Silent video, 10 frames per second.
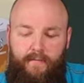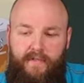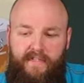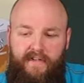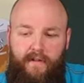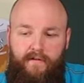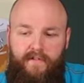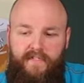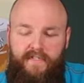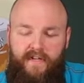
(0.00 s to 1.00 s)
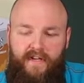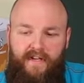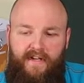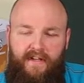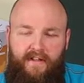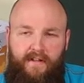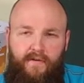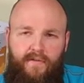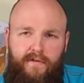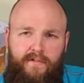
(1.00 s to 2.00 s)
multicolored
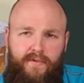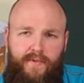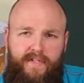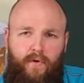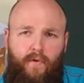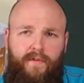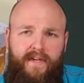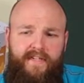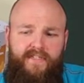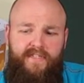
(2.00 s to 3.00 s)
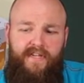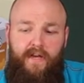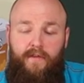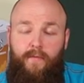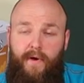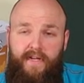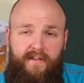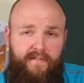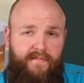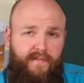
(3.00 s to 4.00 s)
logos with gold edges. You might
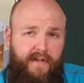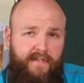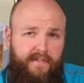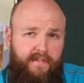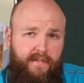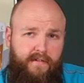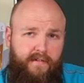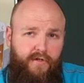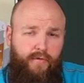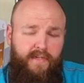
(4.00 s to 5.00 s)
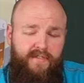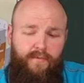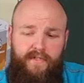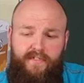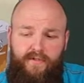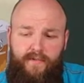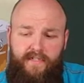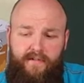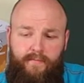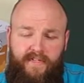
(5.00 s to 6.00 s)
even find the, the US ones
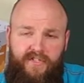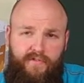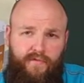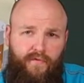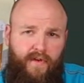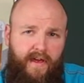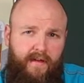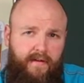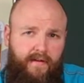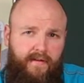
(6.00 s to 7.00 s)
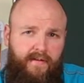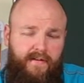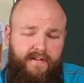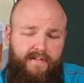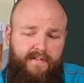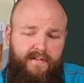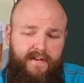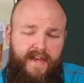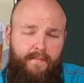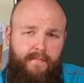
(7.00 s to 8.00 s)
with the Merchant du Vin
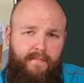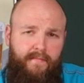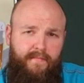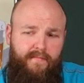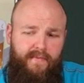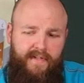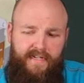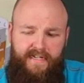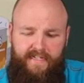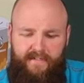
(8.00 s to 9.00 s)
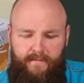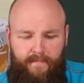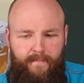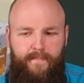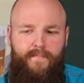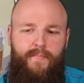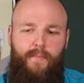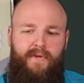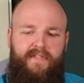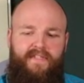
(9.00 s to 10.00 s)
name in it
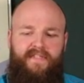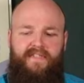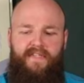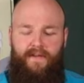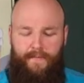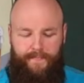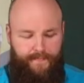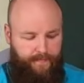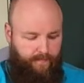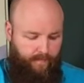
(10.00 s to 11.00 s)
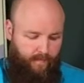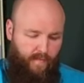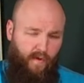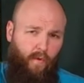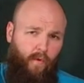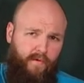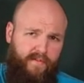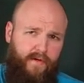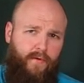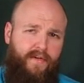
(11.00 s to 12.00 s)
but this is the
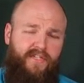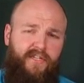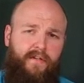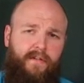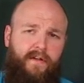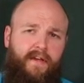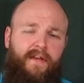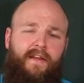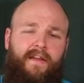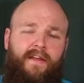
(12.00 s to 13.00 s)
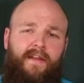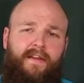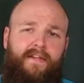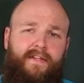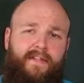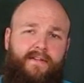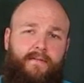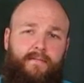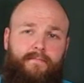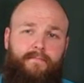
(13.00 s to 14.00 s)
old original, uh,
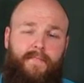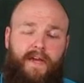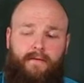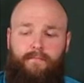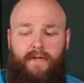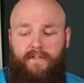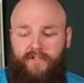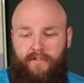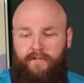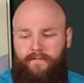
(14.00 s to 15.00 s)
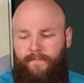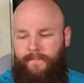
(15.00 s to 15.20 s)
yeah, Belgian